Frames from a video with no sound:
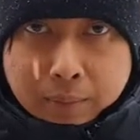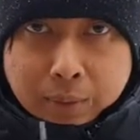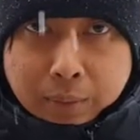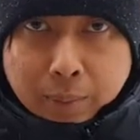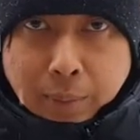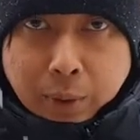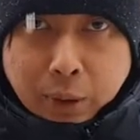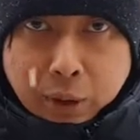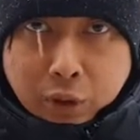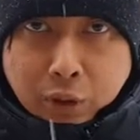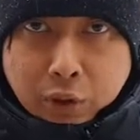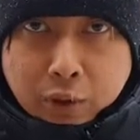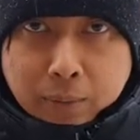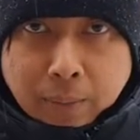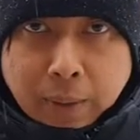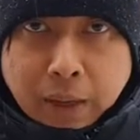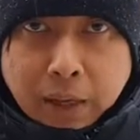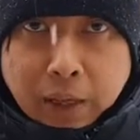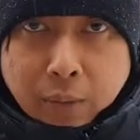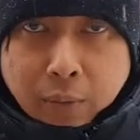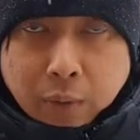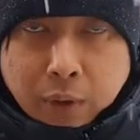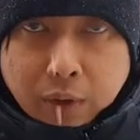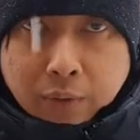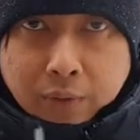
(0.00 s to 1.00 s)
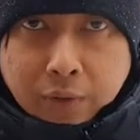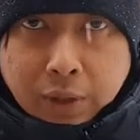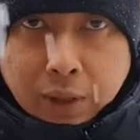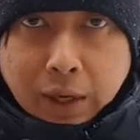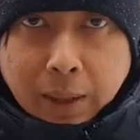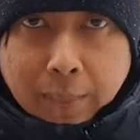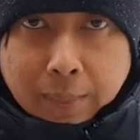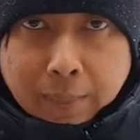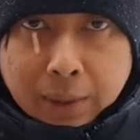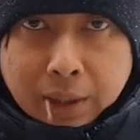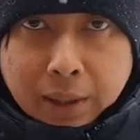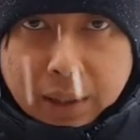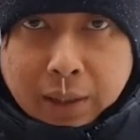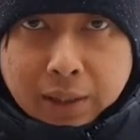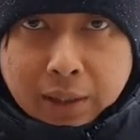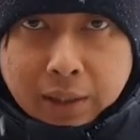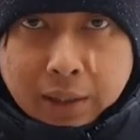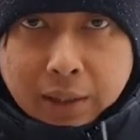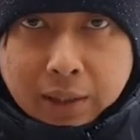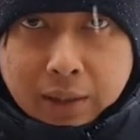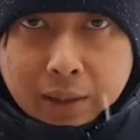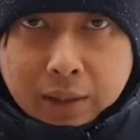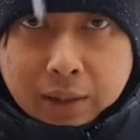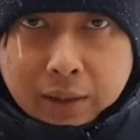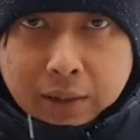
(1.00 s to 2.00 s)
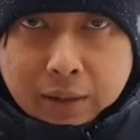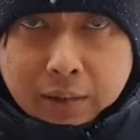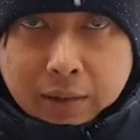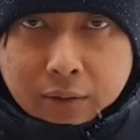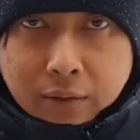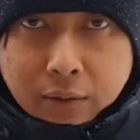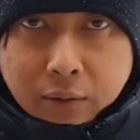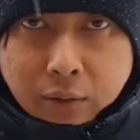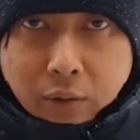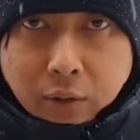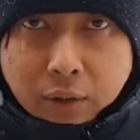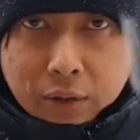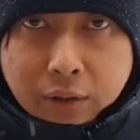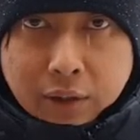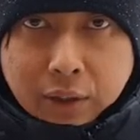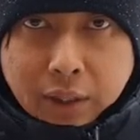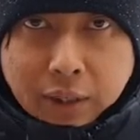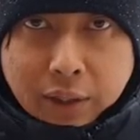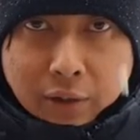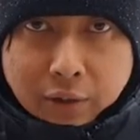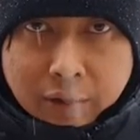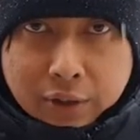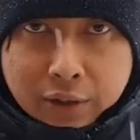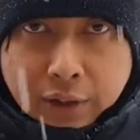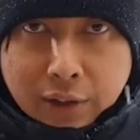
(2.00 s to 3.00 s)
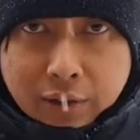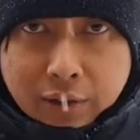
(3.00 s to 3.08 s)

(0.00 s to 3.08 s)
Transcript: produced by one of the company in England called Accuracy